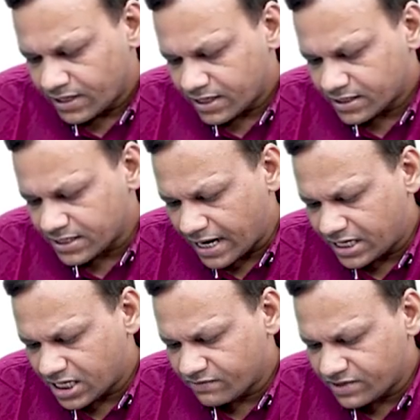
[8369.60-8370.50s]
Drugs
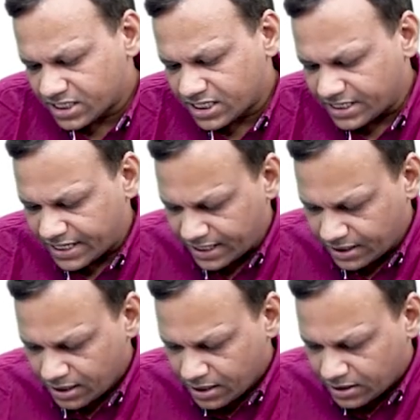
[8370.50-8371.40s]
ending with
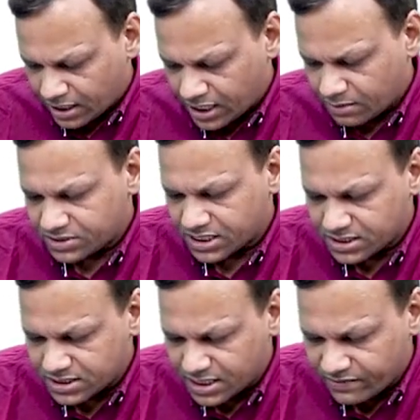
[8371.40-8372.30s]
kiren, the name
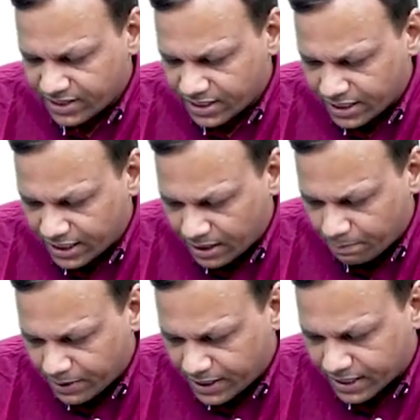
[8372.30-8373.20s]
says they will
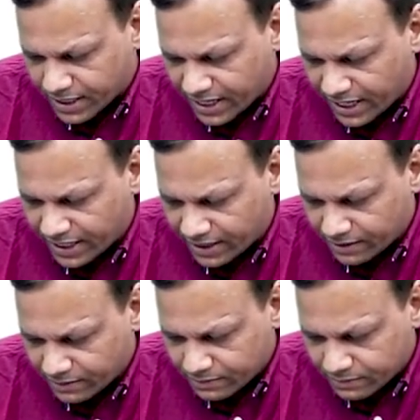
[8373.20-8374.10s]
inhibit
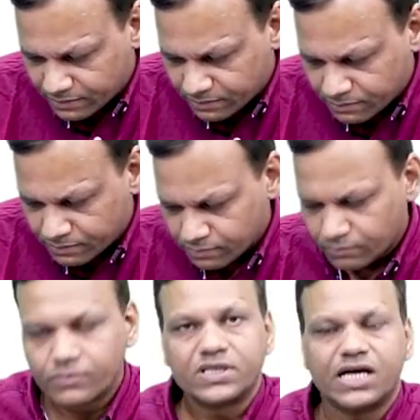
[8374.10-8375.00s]
renin.
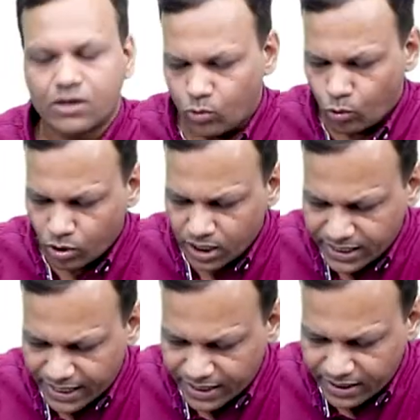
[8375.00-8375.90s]
They are
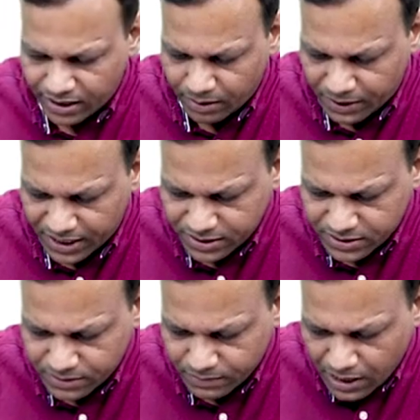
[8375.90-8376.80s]
oral renin
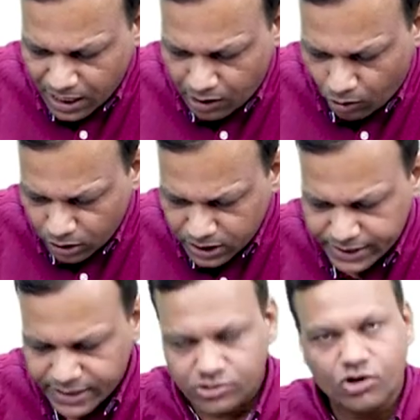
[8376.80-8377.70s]
inhibitors, and all
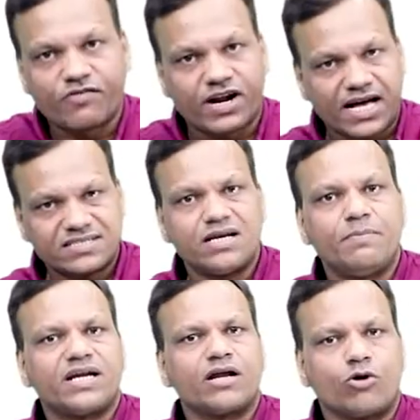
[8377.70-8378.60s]
the drugs of RAS
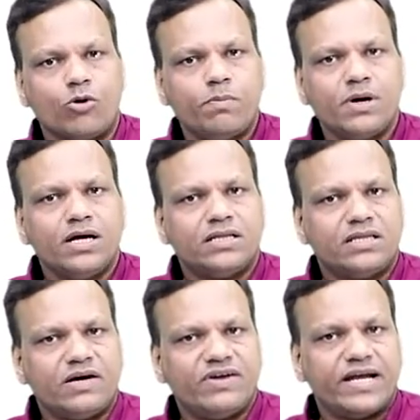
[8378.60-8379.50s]
inhibitor group,
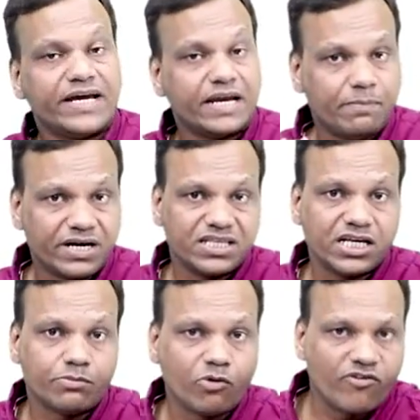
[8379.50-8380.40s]
they will inhibit
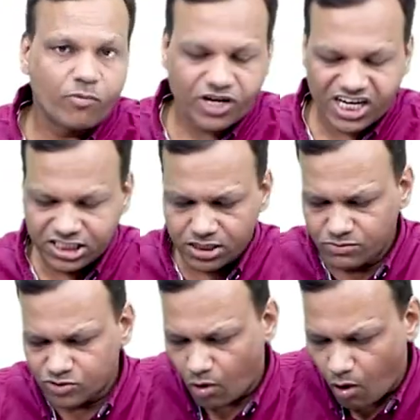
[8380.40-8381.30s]
the removal of
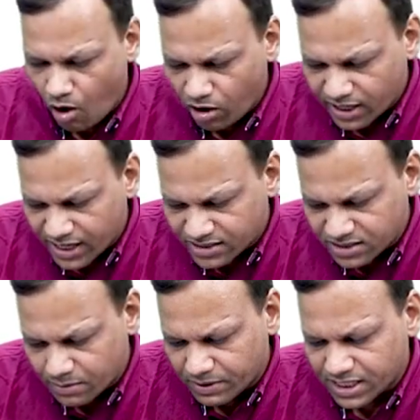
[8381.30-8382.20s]
potassium. So all
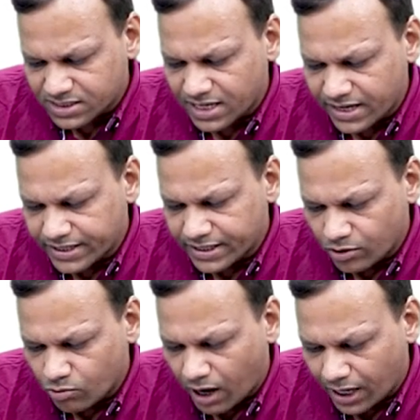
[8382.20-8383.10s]
RAS inhibitors can
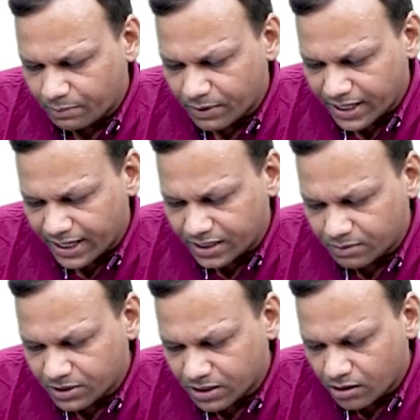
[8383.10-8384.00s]
lead to
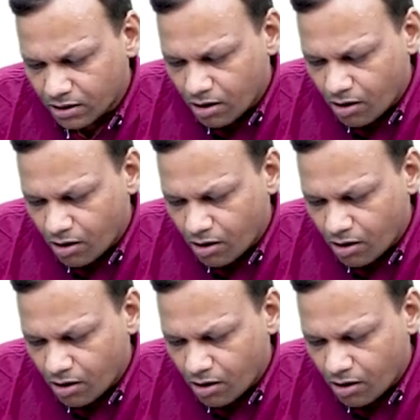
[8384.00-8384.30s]
hyperkalemia.